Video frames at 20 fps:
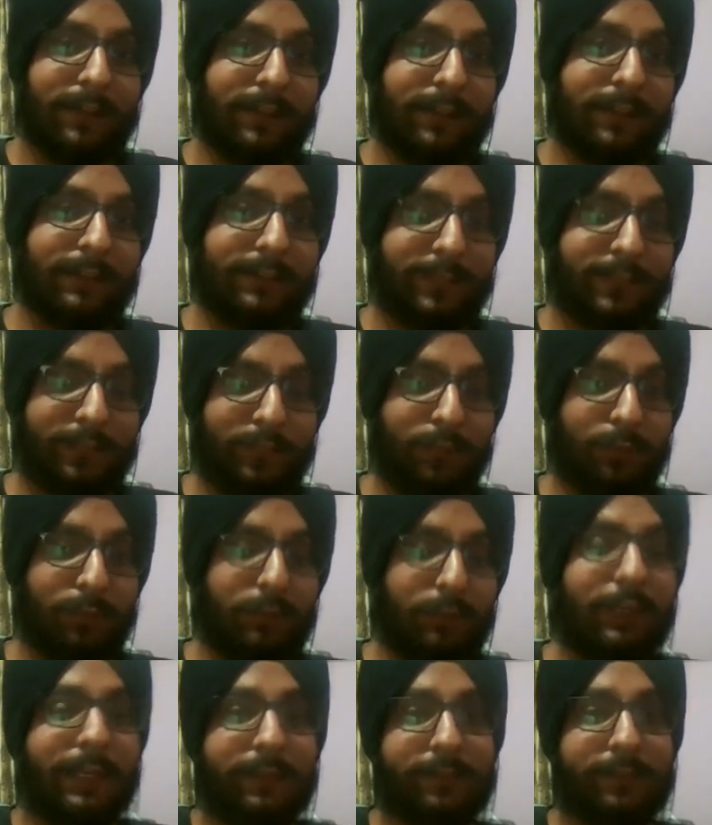in their
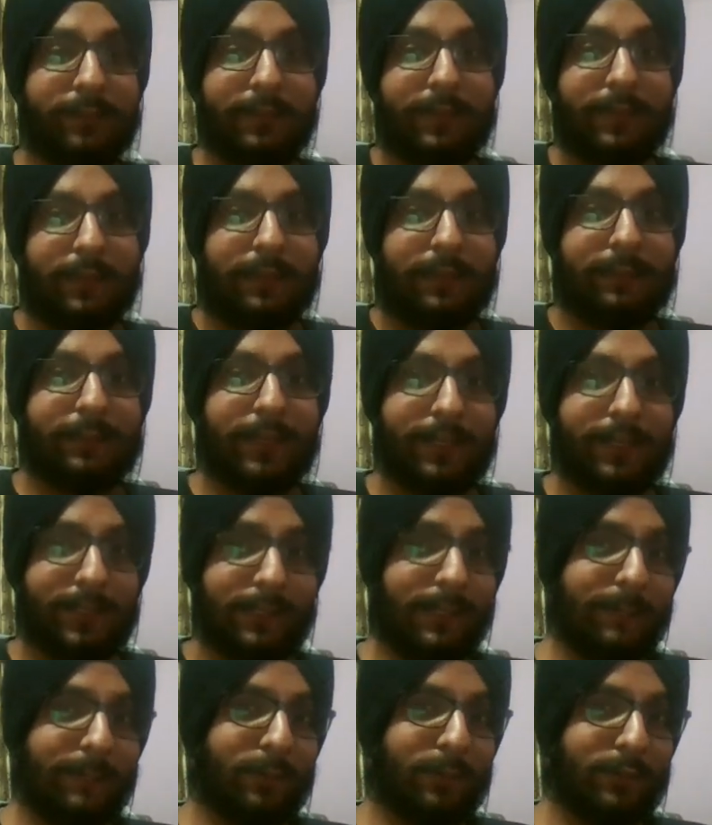2-2. Like
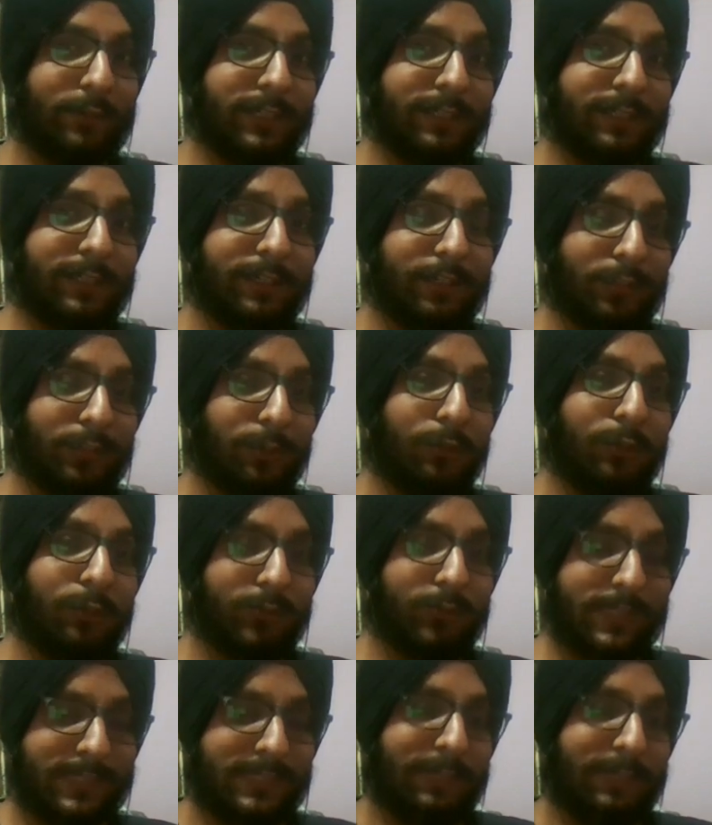getting a project in 2-2
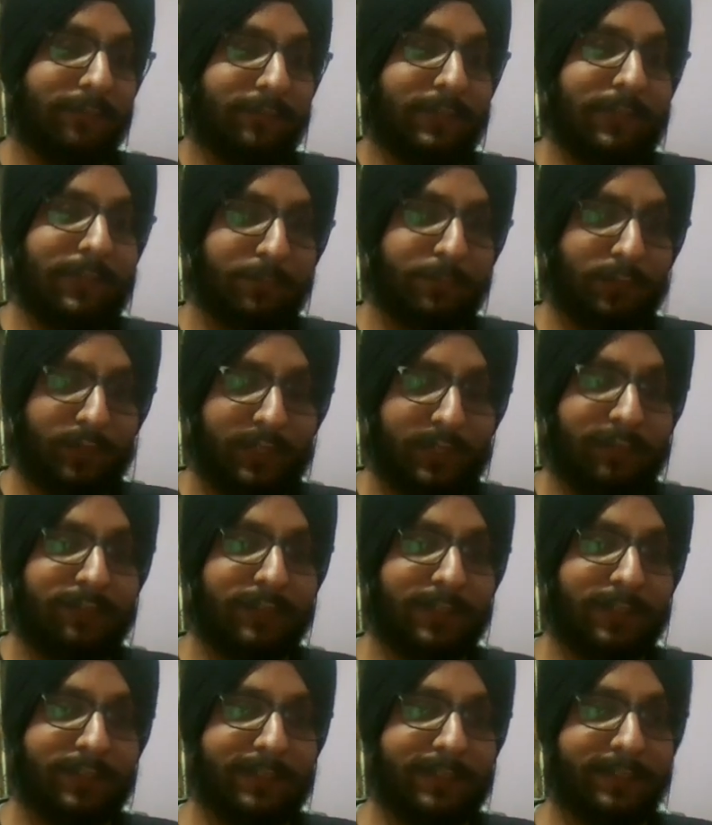is somewhat more
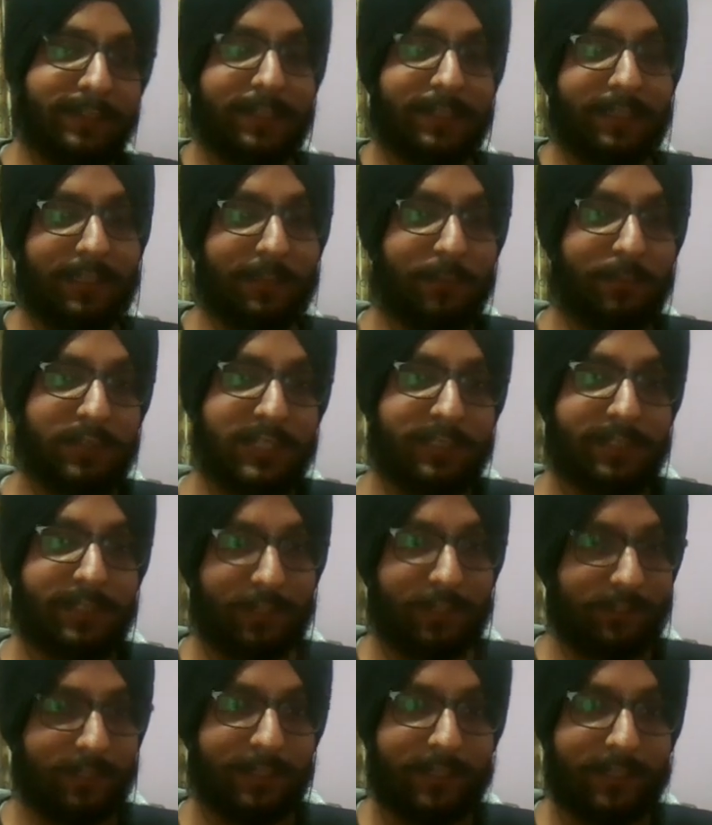difficult than getting a project in
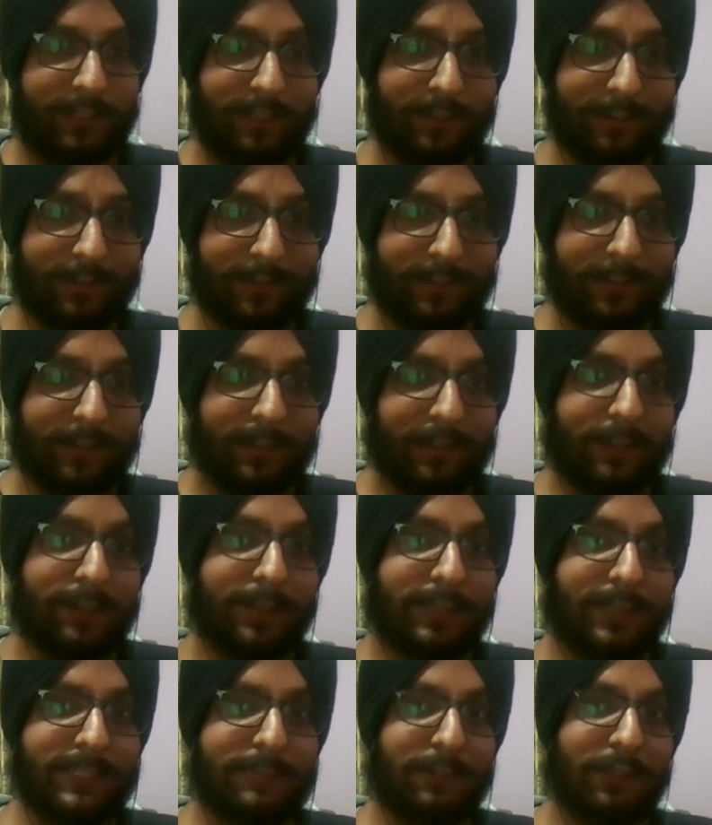your third year.
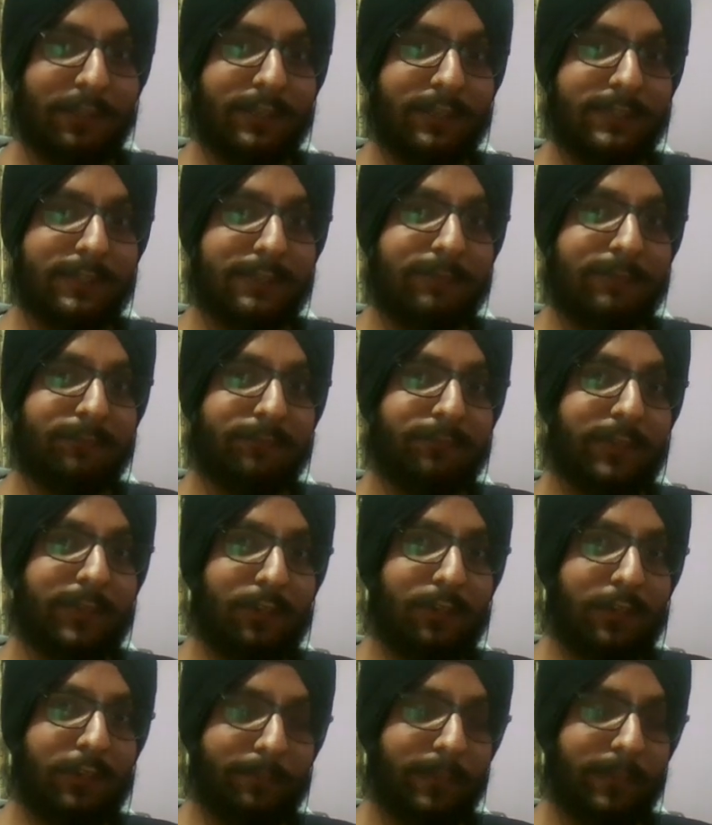It's because when
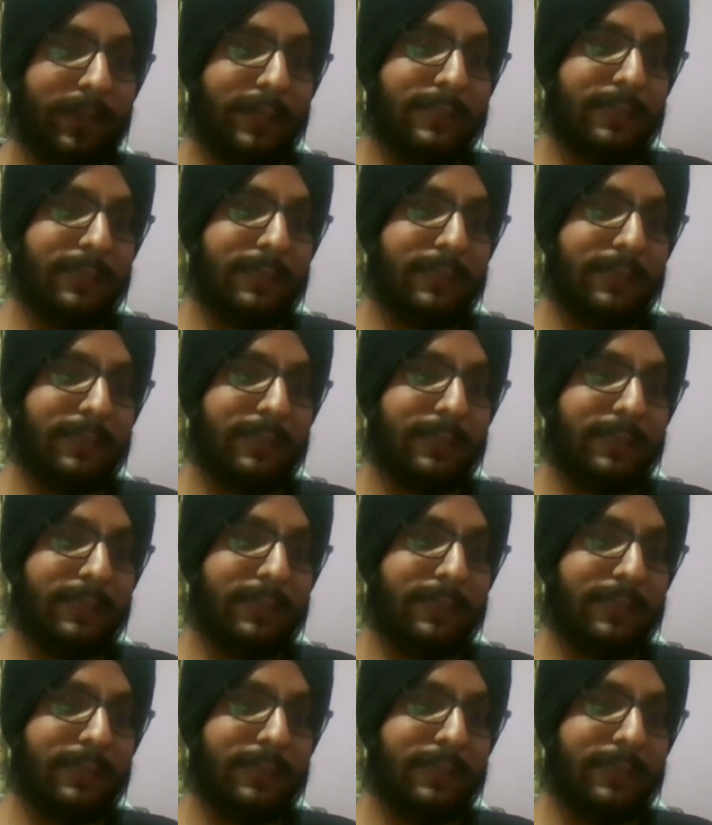you have passed